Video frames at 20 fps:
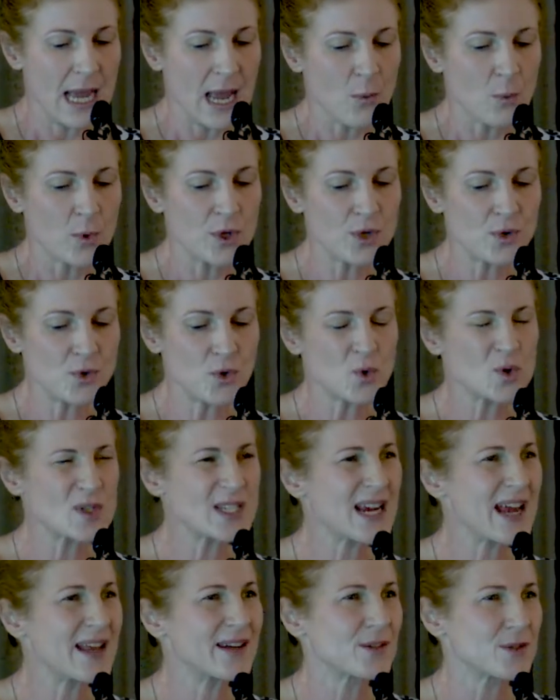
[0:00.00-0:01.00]
Were you
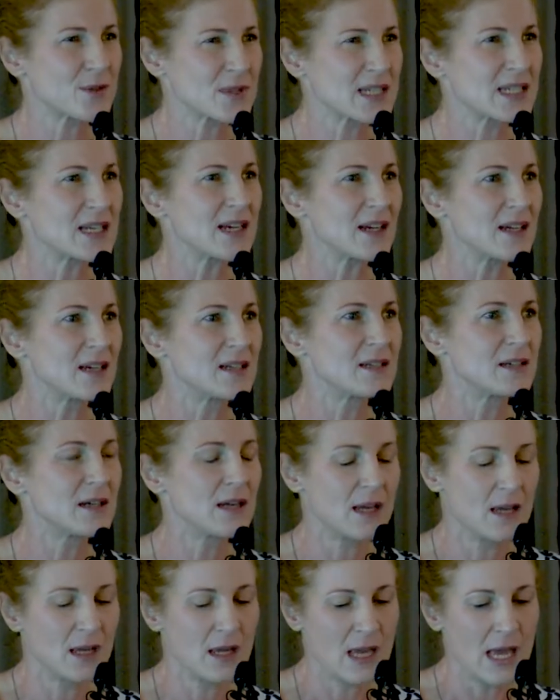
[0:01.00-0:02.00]
nauseated or sick?
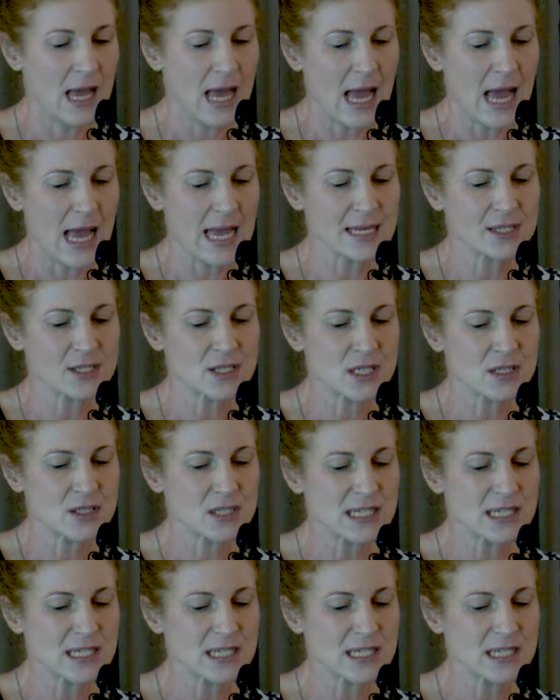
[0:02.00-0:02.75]
And